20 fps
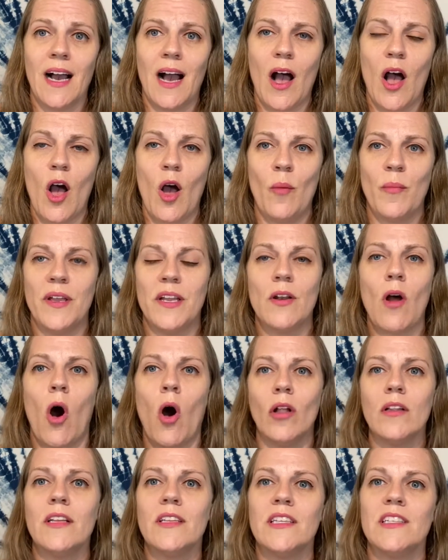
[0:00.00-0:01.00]
In
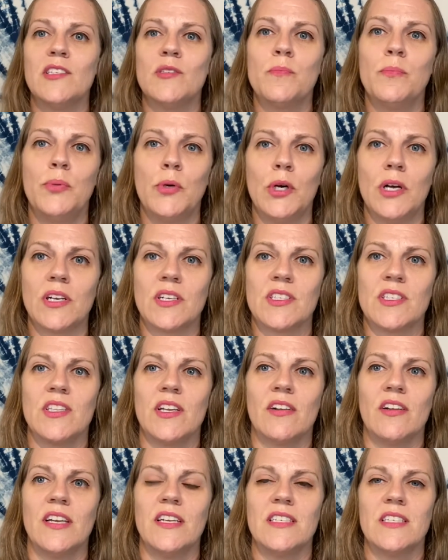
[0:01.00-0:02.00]
all of these books,
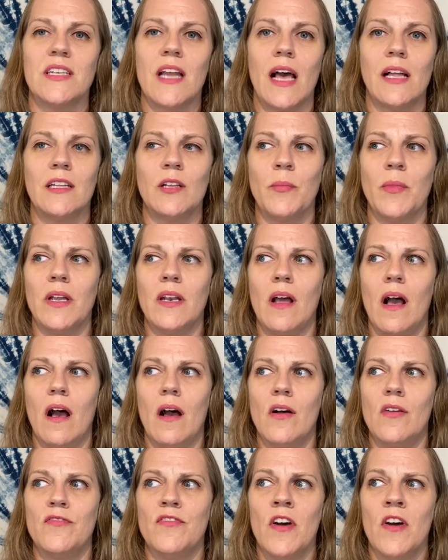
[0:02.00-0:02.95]
there is an element of